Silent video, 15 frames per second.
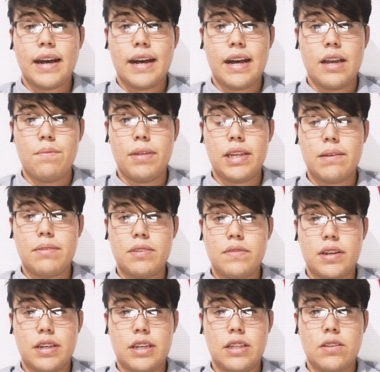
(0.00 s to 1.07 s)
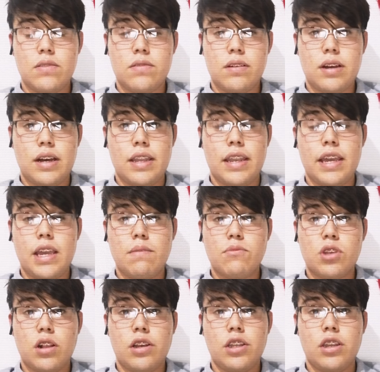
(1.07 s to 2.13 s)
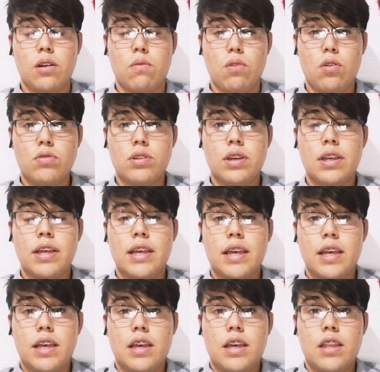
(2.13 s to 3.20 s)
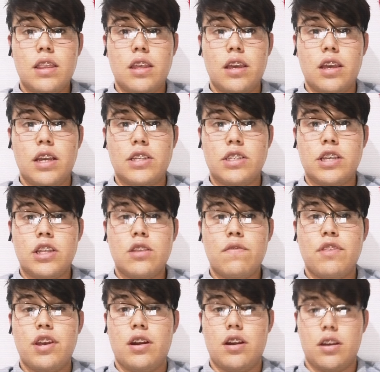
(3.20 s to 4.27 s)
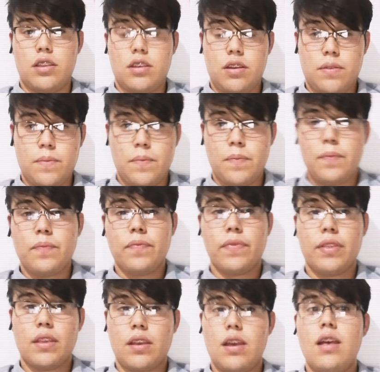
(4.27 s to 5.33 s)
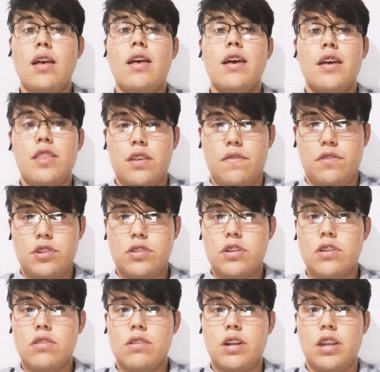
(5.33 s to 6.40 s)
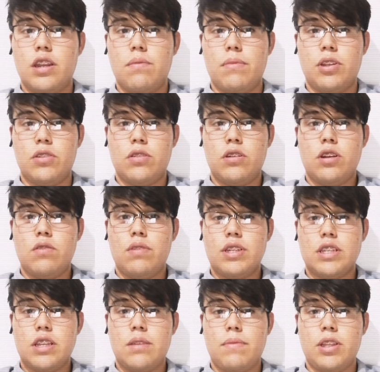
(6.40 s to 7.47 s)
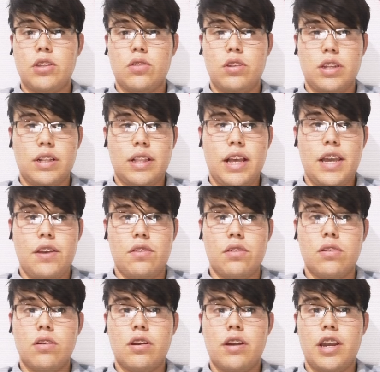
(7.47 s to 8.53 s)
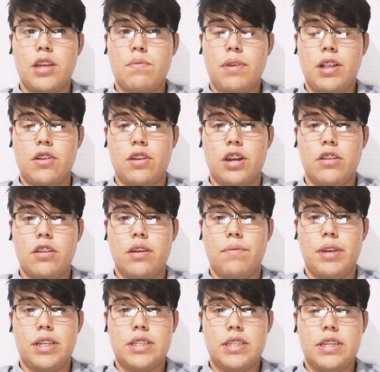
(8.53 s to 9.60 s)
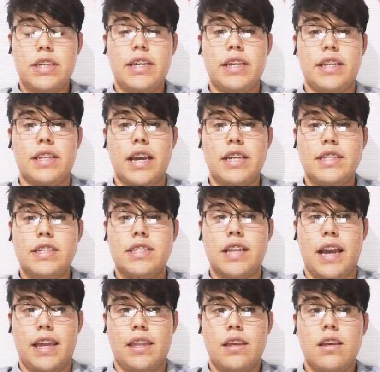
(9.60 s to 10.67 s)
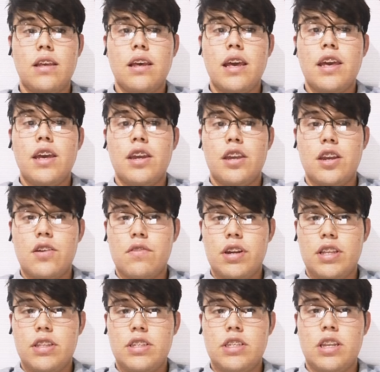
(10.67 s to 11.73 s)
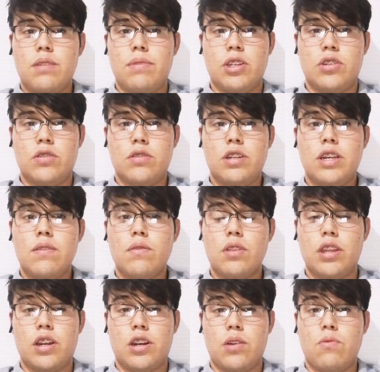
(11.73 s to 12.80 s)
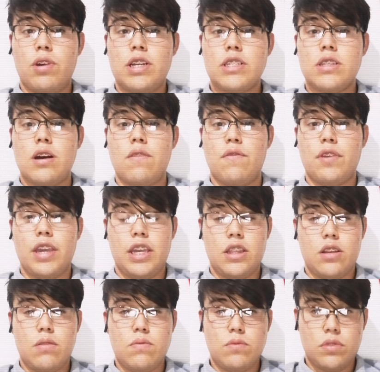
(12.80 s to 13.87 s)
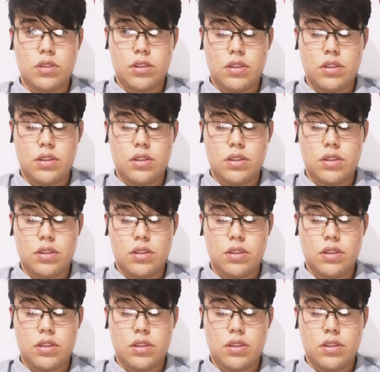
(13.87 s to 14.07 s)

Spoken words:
Hi, my name is Fernando and I am talking about the state of the art. The first record animatronic was Animatronic Lion, created by Leonardo da Vinci in 1909. He created this animatronic at the request of Kingdom